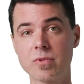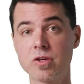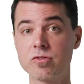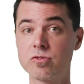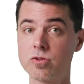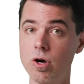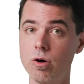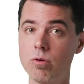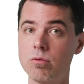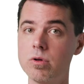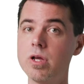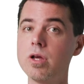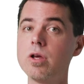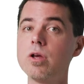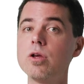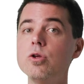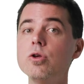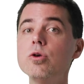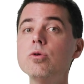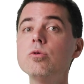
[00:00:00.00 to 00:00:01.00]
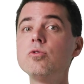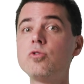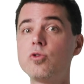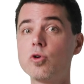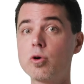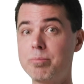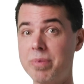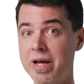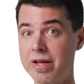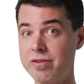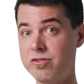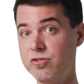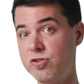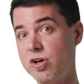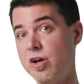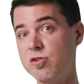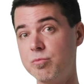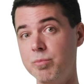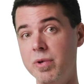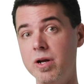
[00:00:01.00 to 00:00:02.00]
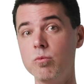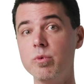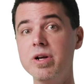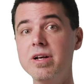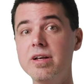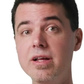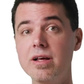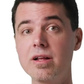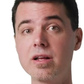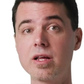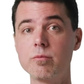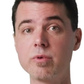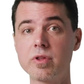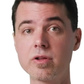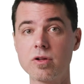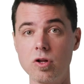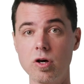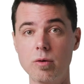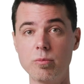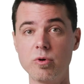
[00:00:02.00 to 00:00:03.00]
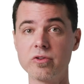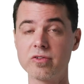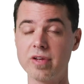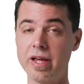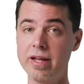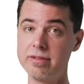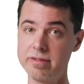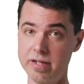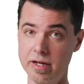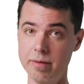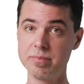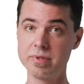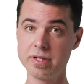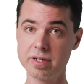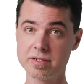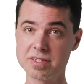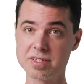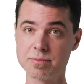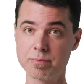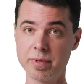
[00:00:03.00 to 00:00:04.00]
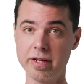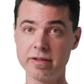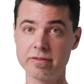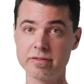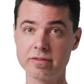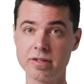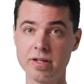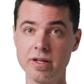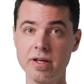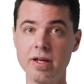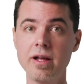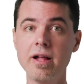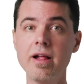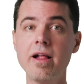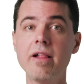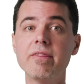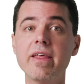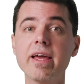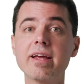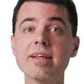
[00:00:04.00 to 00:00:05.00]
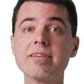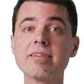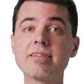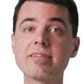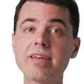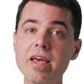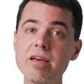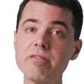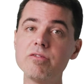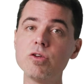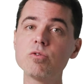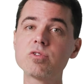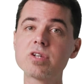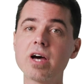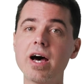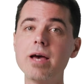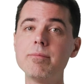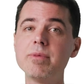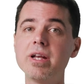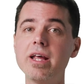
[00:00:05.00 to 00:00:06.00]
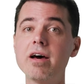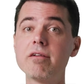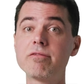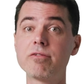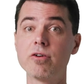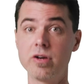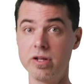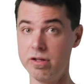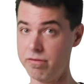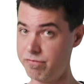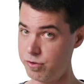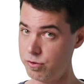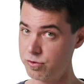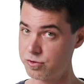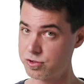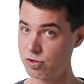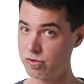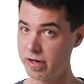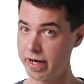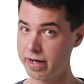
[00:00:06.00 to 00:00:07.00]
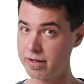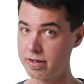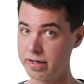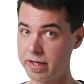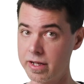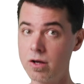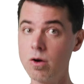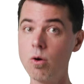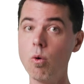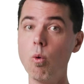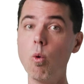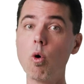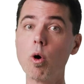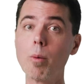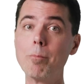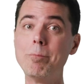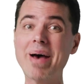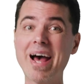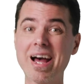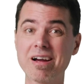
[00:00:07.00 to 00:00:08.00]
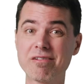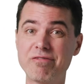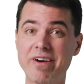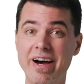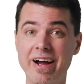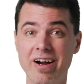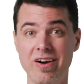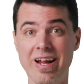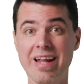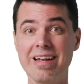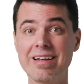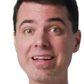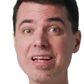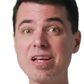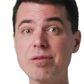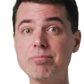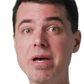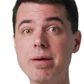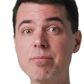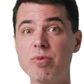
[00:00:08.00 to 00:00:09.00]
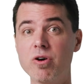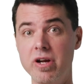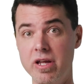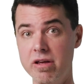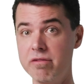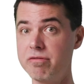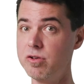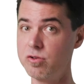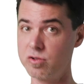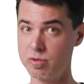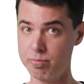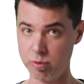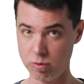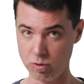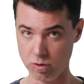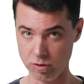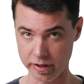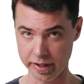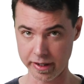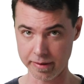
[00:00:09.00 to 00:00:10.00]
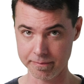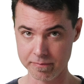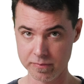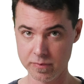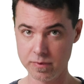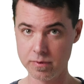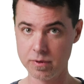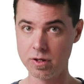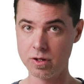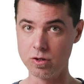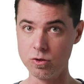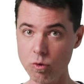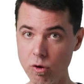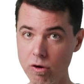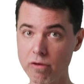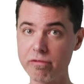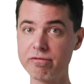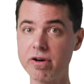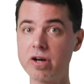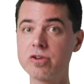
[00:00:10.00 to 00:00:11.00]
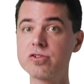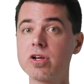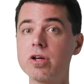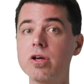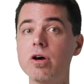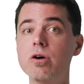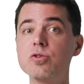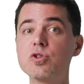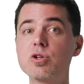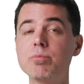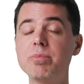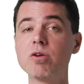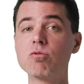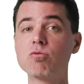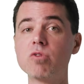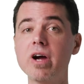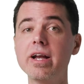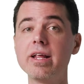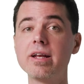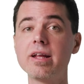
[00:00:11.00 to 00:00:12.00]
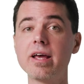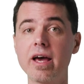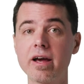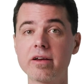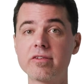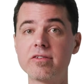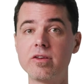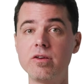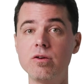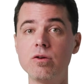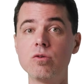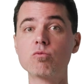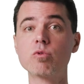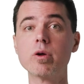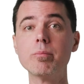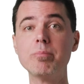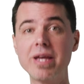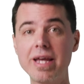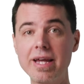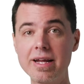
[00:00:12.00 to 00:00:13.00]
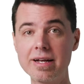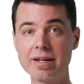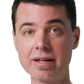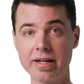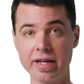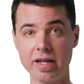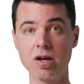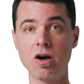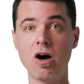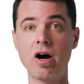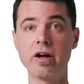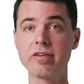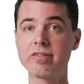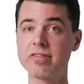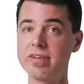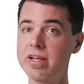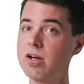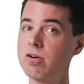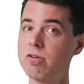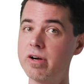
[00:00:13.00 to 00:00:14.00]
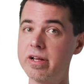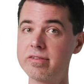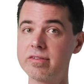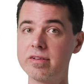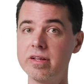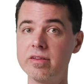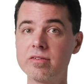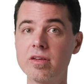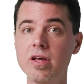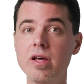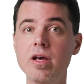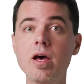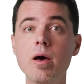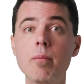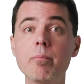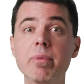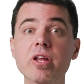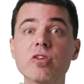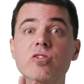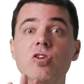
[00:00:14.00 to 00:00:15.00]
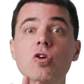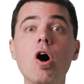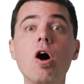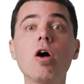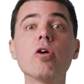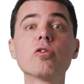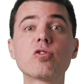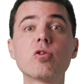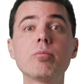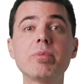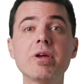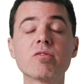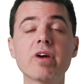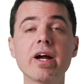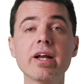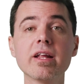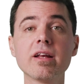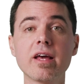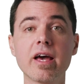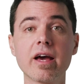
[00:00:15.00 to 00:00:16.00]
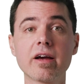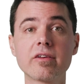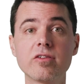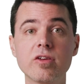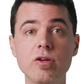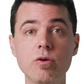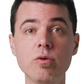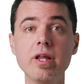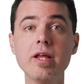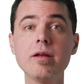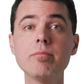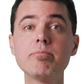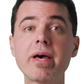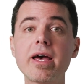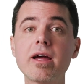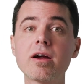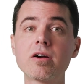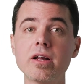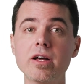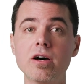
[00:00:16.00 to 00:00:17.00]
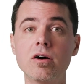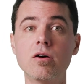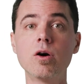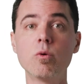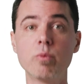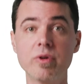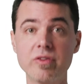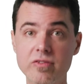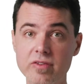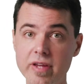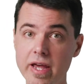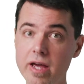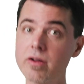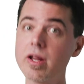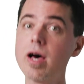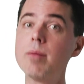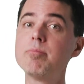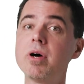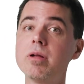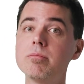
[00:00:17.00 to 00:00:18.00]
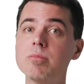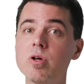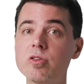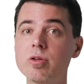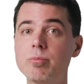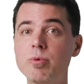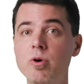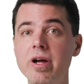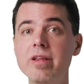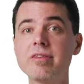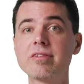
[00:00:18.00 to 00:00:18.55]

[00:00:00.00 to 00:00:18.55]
So, use your best judgment when dealing with globals and temp disk space. They can save you time and effort if used correctly, or backfire and leak memory if used poorly. Your function code should be ready to execute repeatedly on a single instance, but it should also be ready to execute in parallel when scaled up on multiple